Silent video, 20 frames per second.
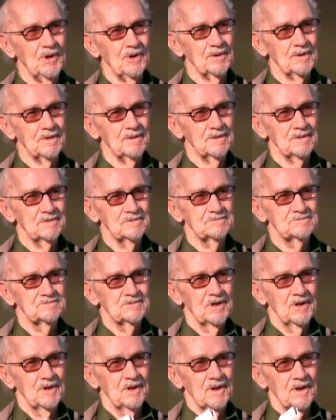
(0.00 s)

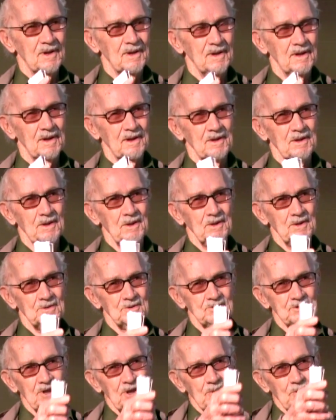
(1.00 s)
you
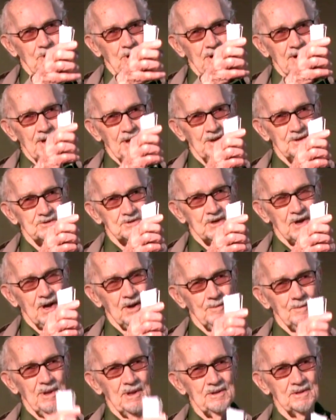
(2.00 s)
see where he's
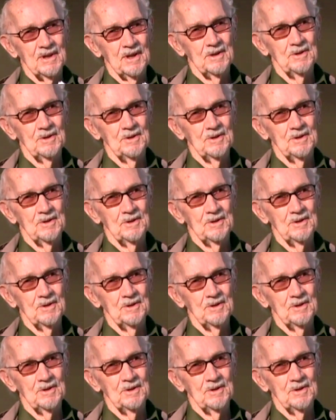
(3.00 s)
coming,